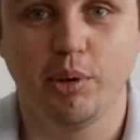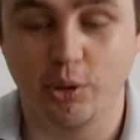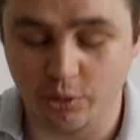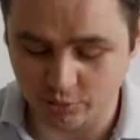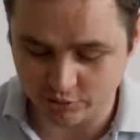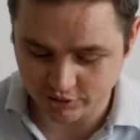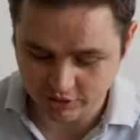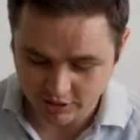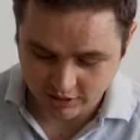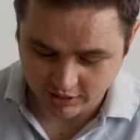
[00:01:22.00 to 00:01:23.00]
poodles,
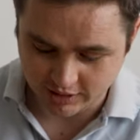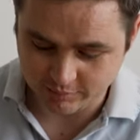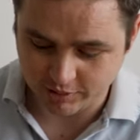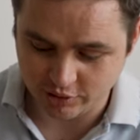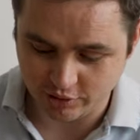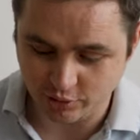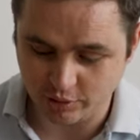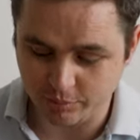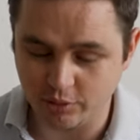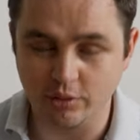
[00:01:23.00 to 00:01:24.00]
especially
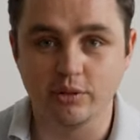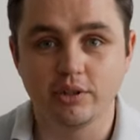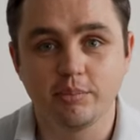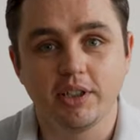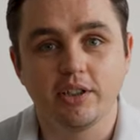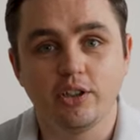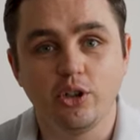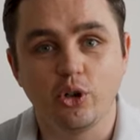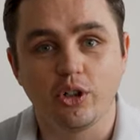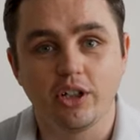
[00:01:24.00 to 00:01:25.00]
toy poodles, because
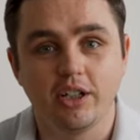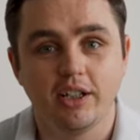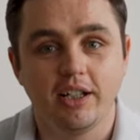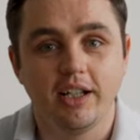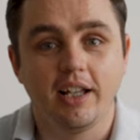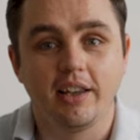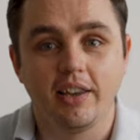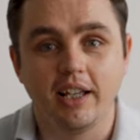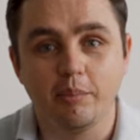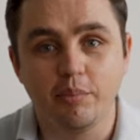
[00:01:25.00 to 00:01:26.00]
look,
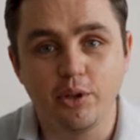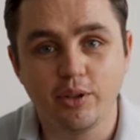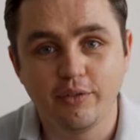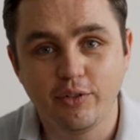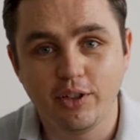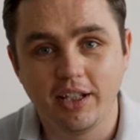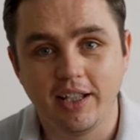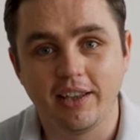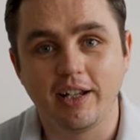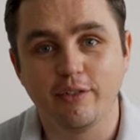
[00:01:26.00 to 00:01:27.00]
they are beautiful.
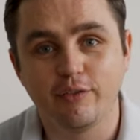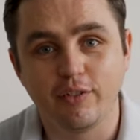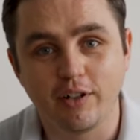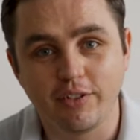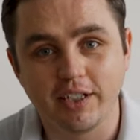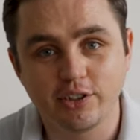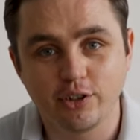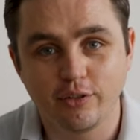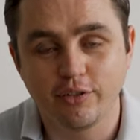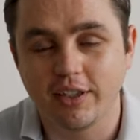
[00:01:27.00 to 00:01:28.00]
They are fluffy and
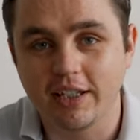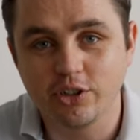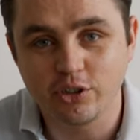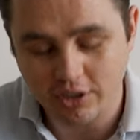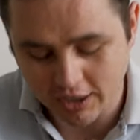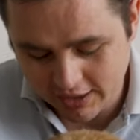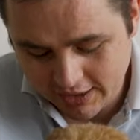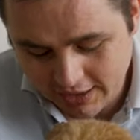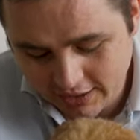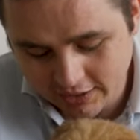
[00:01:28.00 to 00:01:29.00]
soft. They're just a
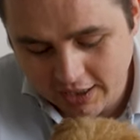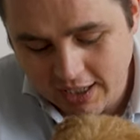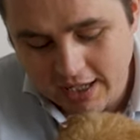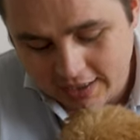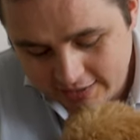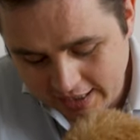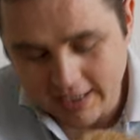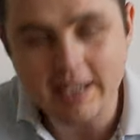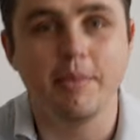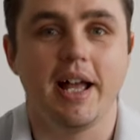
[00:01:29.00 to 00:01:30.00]
little
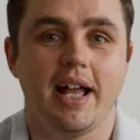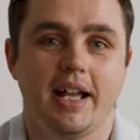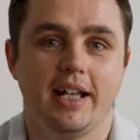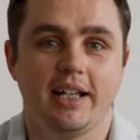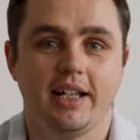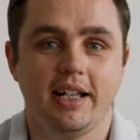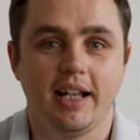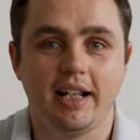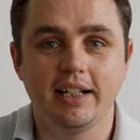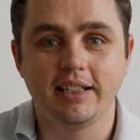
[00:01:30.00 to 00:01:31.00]
teddy bear,
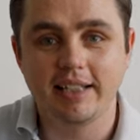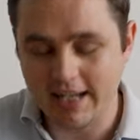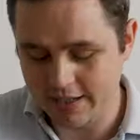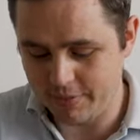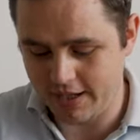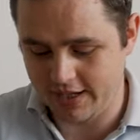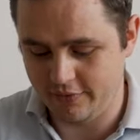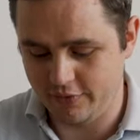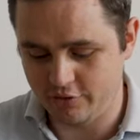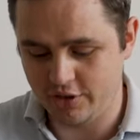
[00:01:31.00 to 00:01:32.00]

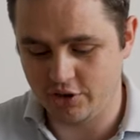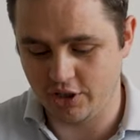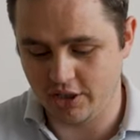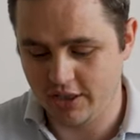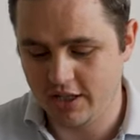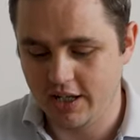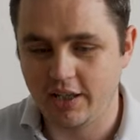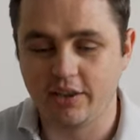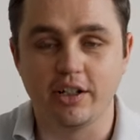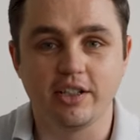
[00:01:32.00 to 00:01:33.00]
of a creature
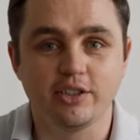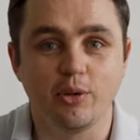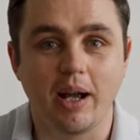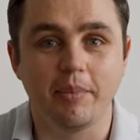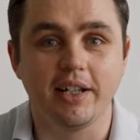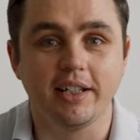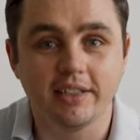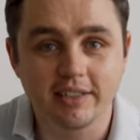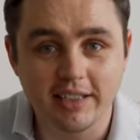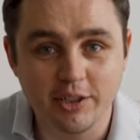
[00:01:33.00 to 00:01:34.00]
that is so happy
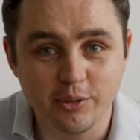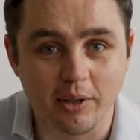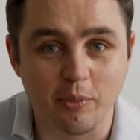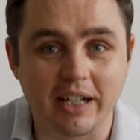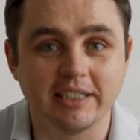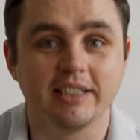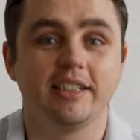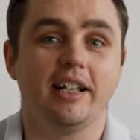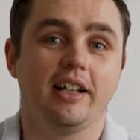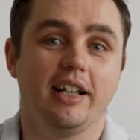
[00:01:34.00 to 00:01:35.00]
to see you and wags its
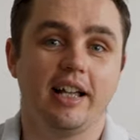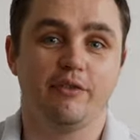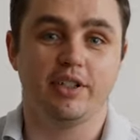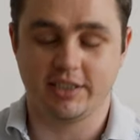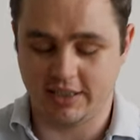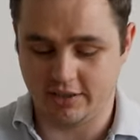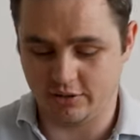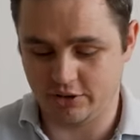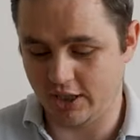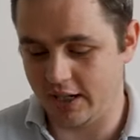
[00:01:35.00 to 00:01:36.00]
tail every
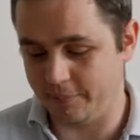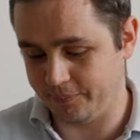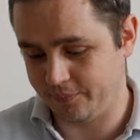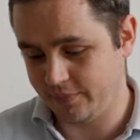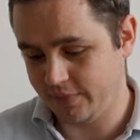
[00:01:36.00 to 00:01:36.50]
single time.